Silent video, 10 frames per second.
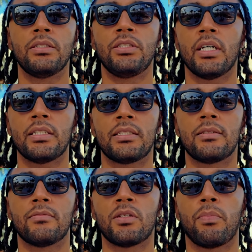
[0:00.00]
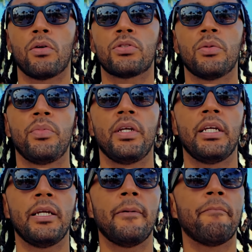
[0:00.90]
just supposed to
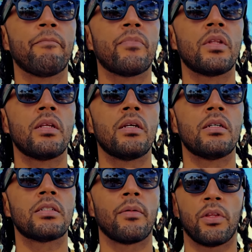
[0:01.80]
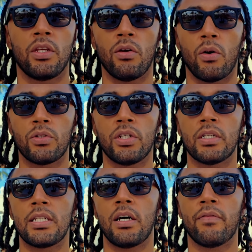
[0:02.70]
be something you hold to
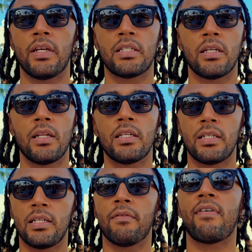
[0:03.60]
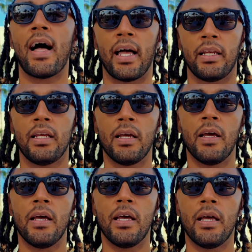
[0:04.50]
yourself. It's a divine,
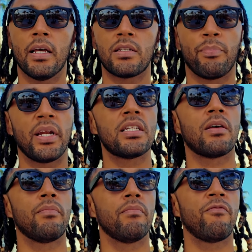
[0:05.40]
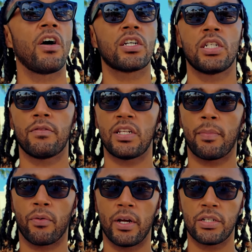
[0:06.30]
but it's a function of
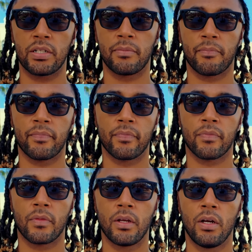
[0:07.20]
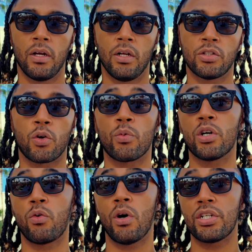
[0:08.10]
separation. So the
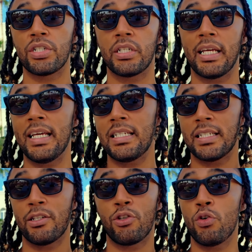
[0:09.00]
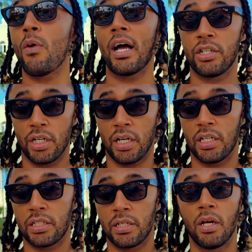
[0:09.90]
real question isn't, do I
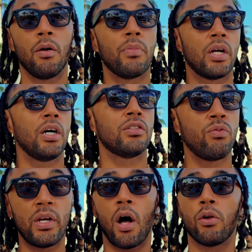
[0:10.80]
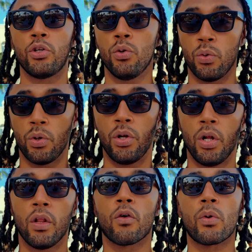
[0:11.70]
judge? Because we all do.
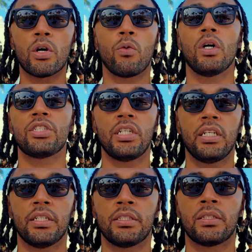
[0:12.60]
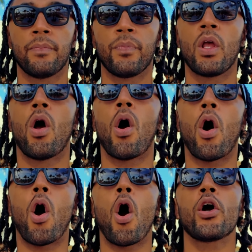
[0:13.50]
The real question is,
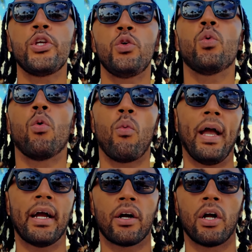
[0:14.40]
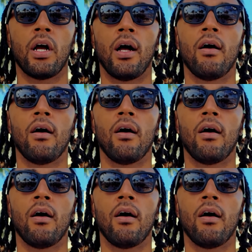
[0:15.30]
are you aware